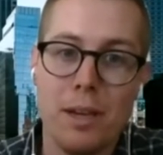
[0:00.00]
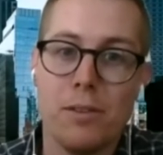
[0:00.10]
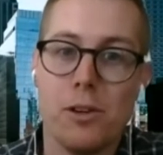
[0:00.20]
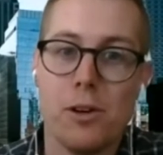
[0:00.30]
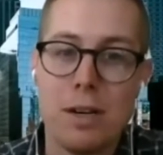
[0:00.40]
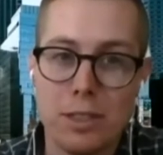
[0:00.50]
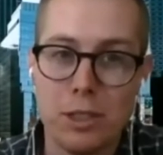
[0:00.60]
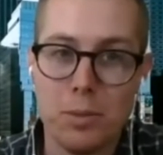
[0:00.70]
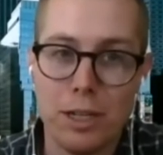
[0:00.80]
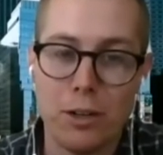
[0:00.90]
You don't have a
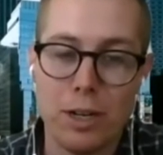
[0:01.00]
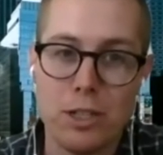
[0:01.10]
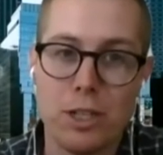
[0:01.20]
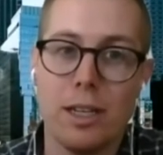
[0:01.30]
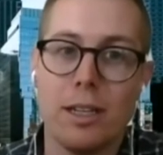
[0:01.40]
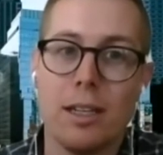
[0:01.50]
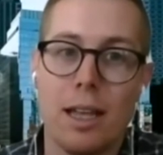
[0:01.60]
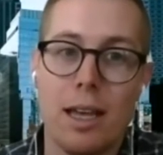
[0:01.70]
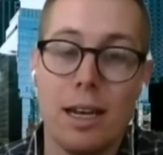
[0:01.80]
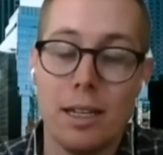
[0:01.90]
Zoom integration
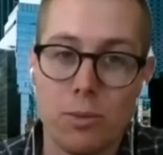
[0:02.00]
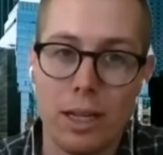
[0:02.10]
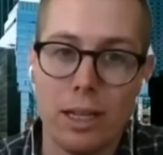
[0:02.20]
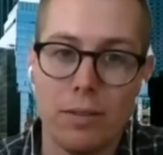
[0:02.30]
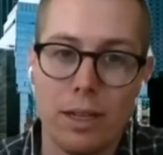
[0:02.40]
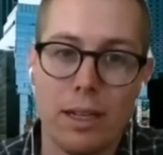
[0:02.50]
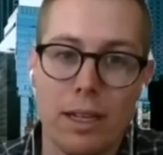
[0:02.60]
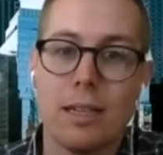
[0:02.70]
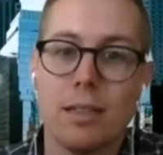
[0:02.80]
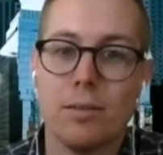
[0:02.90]
and it's relevant,
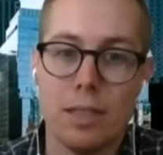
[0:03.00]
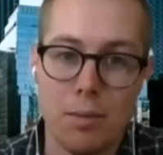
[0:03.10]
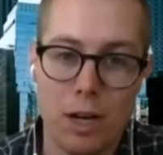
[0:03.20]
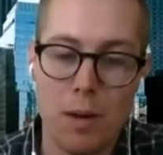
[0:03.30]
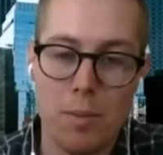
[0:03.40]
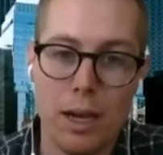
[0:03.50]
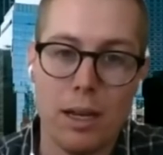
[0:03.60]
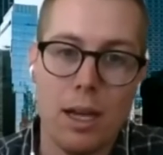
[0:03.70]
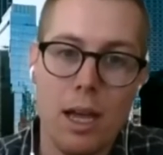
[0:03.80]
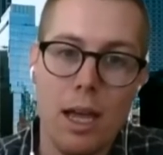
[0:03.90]
same
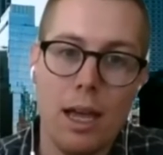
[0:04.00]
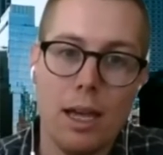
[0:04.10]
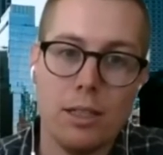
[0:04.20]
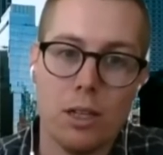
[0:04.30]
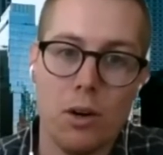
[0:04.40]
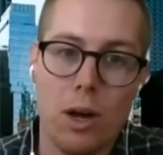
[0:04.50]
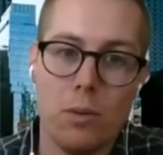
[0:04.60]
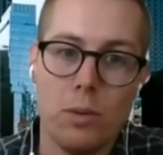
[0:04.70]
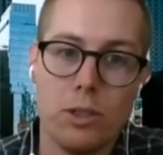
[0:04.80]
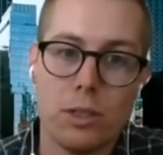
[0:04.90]
comment. And so I
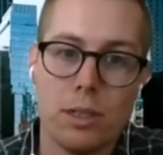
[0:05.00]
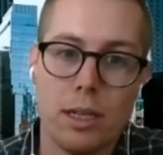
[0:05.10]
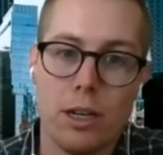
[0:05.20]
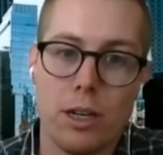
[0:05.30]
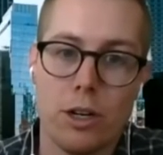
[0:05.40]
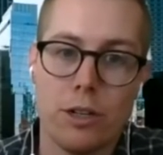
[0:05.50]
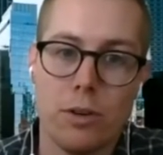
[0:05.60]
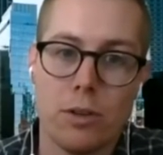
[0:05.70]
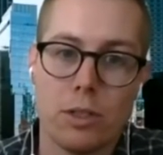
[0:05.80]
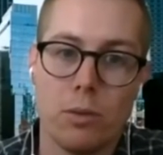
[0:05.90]
would just encourage
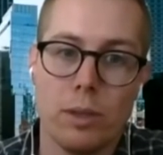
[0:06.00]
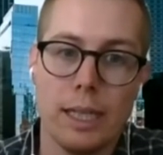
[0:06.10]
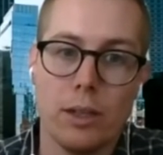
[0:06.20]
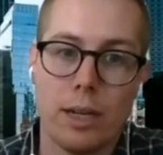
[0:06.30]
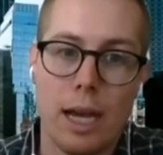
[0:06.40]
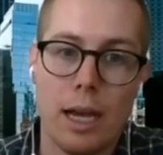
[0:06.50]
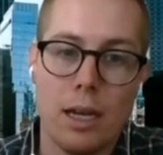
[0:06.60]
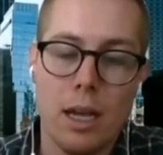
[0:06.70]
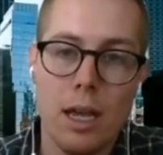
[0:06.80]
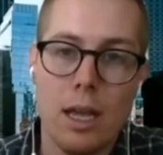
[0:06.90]
folks to really look at
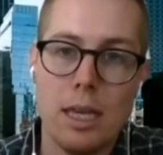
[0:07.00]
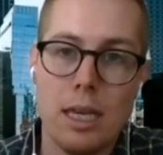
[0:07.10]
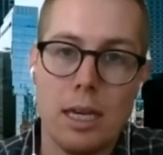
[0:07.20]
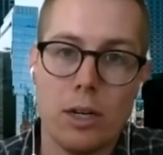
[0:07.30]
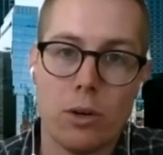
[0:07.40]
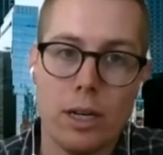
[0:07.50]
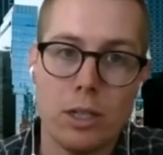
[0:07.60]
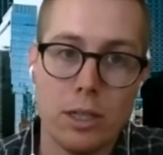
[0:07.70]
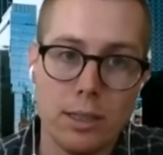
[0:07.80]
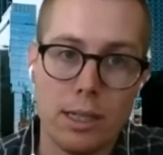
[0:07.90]
the
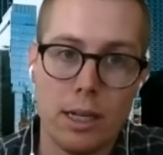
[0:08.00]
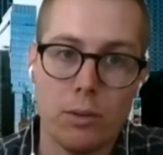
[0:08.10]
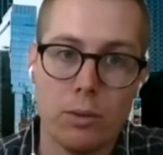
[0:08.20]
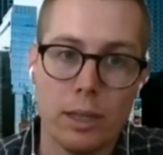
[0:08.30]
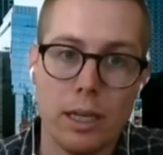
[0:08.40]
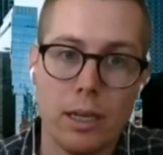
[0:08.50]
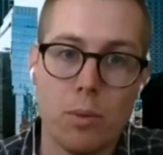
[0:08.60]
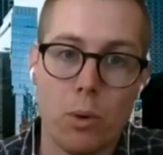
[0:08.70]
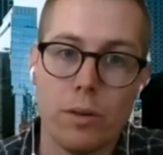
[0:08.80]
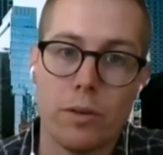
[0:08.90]
integrations that are really
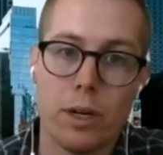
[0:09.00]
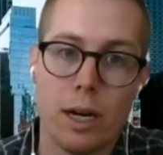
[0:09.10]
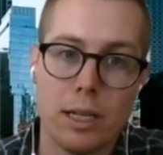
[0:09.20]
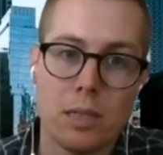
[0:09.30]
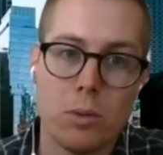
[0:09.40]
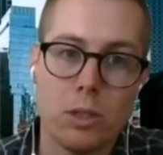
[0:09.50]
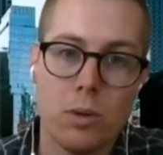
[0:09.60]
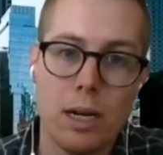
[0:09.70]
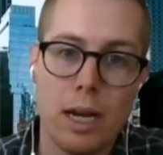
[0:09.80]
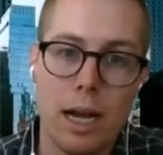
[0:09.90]
important for customers
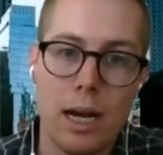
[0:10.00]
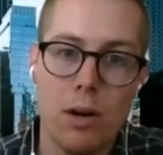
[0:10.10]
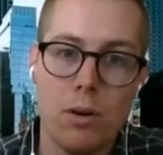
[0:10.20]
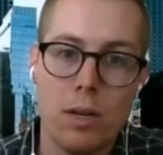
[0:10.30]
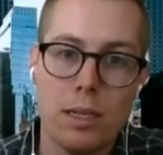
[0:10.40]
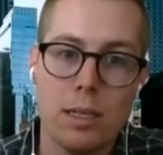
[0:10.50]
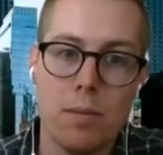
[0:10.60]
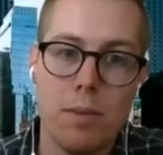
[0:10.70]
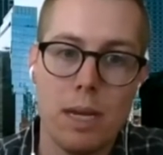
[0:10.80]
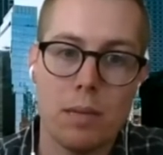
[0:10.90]
right now to
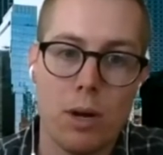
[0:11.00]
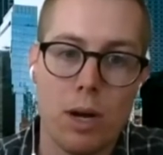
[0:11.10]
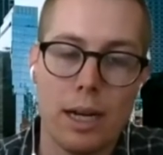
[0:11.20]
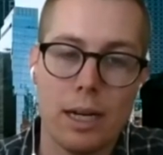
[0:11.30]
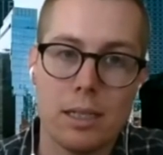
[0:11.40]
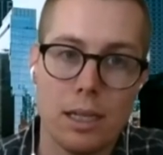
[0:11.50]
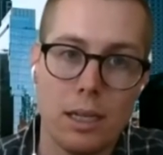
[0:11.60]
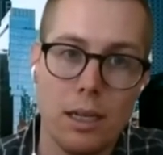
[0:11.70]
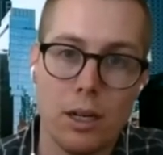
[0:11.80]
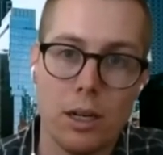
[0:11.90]
make the product
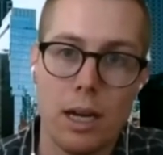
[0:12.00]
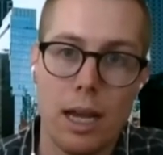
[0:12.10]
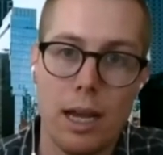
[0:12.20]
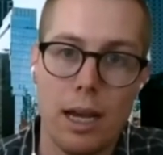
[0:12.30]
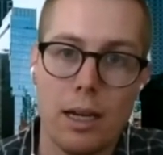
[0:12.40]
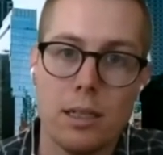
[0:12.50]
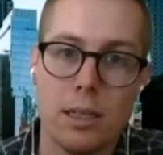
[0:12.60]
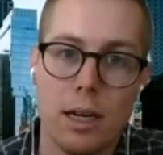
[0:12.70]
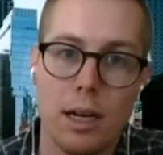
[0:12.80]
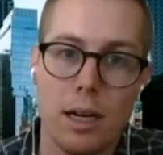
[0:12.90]
stickier and
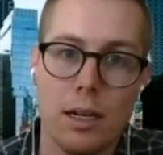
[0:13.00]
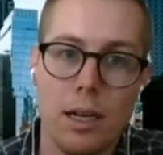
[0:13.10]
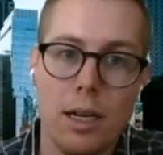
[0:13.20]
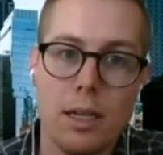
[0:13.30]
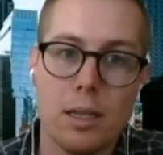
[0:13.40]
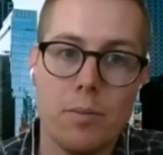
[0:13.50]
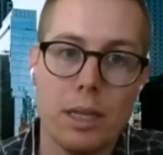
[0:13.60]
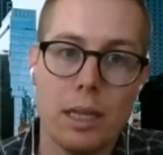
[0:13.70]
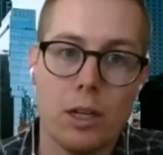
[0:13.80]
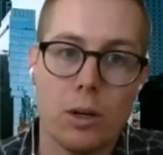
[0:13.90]

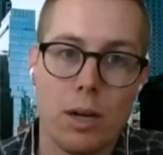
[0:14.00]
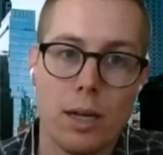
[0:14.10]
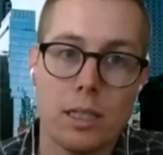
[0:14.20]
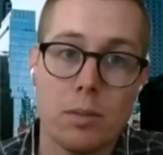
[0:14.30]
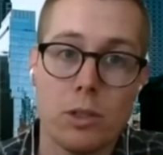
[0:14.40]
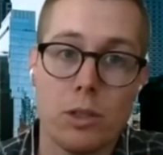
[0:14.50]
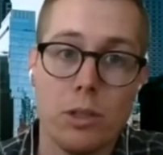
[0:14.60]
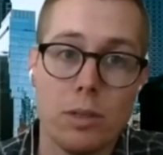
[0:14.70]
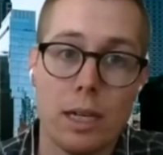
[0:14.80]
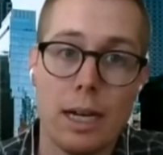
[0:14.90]
something that your customers are
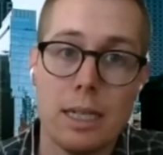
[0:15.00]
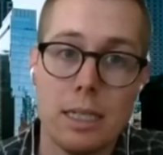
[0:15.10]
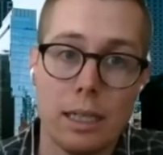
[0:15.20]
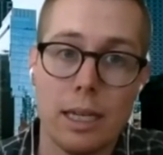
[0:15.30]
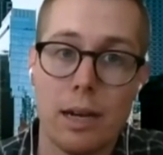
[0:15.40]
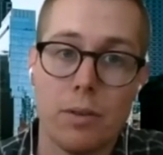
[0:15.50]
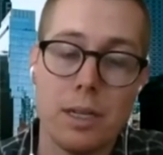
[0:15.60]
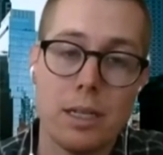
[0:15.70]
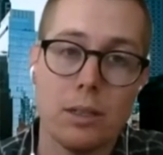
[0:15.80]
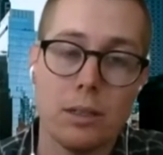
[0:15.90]
using ideally
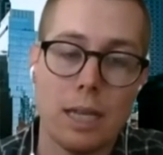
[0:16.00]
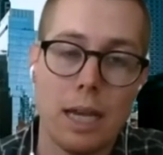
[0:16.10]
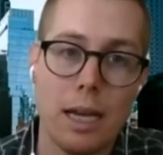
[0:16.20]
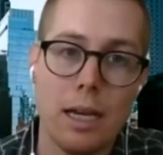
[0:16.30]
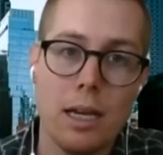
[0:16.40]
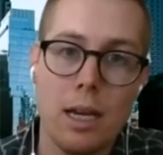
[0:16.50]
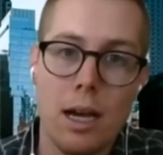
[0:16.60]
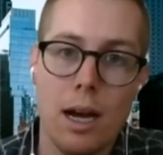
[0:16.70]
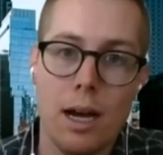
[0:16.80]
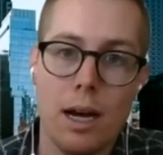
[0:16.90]
every single day
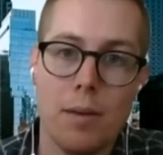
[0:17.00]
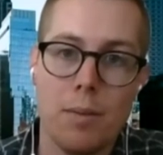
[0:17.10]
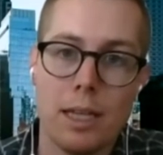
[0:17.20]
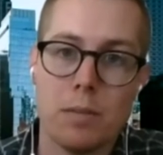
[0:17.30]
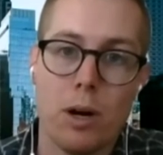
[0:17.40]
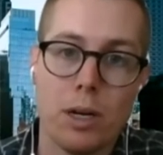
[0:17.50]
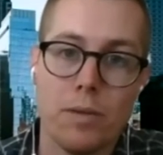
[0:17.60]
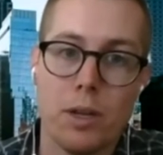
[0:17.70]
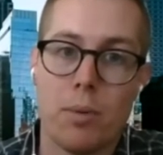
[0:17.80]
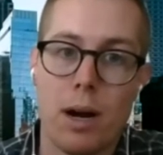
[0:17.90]
as part
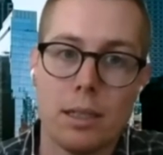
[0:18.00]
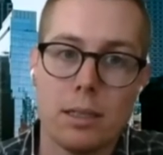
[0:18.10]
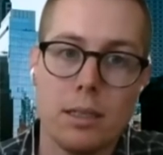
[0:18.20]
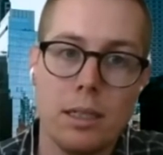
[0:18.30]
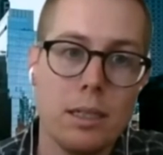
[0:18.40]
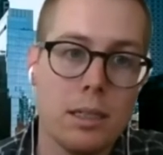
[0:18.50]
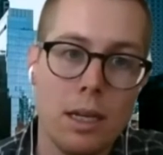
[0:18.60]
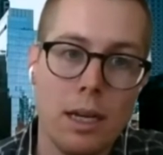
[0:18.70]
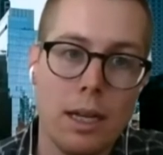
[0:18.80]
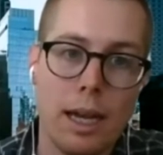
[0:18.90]
of their processes.
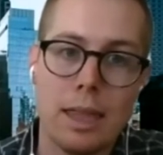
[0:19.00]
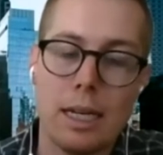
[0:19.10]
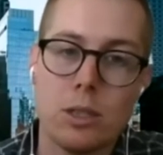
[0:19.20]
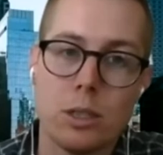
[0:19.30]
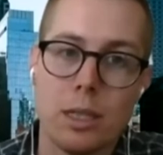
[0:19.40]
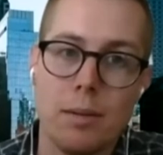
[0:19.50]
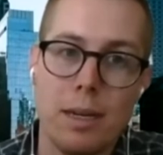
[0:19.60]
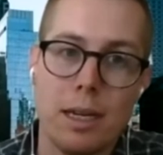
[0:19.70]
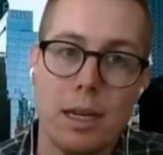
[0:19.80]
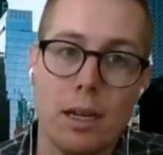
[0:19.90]
That's just going to
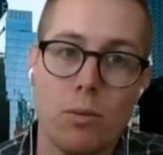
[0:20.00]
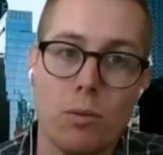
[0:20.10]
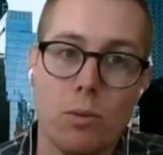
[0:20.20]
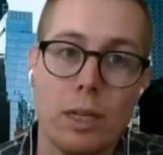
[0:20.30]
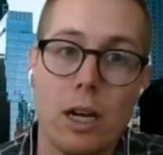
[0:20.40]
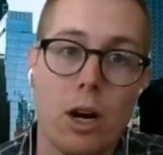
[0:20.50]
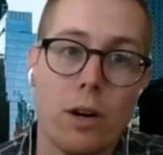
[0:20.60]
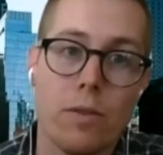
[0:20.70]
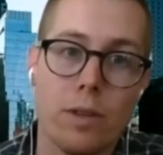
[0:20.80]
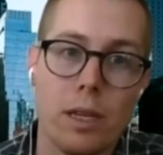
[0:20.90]
make it really
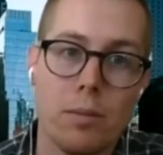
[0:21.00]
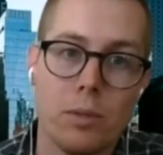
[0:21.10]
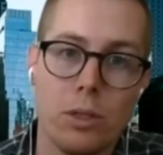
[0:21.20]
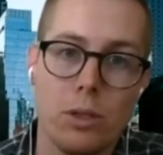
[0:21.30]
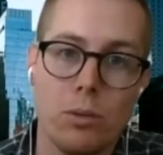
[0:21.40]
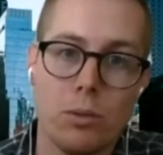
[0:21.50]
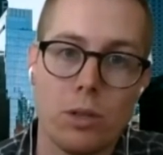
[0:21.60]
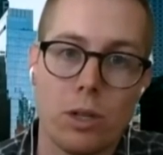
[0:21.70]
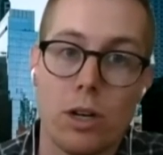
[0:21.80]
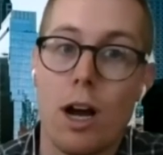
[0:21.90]
hard for them to
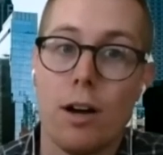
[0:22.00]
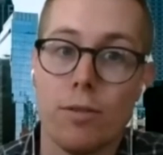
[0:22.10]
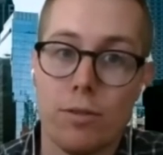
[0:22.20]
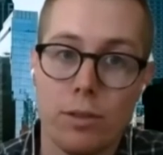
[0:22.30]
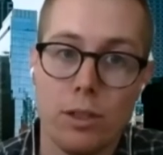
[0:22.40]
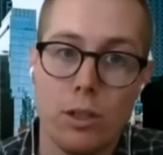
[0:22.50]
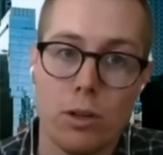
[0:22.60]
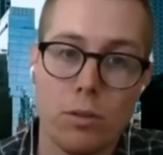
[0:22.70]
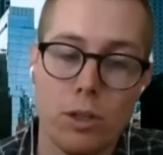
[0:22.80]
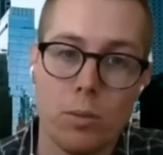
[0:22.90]
turn off
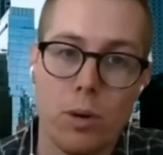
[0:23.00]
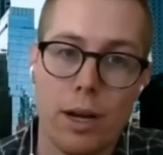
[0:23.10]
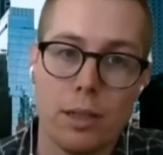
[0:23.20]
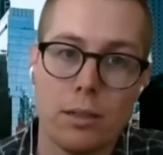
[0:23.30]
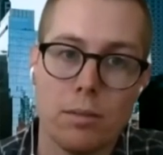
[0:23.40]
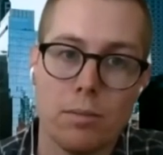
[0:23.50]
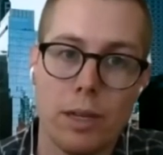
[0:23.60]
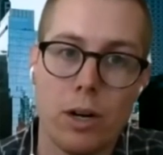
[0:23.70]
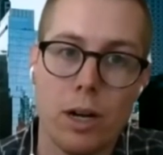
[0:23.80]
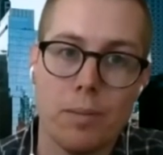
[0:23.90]
your product
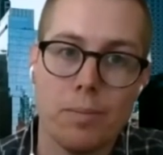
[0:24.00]
later on.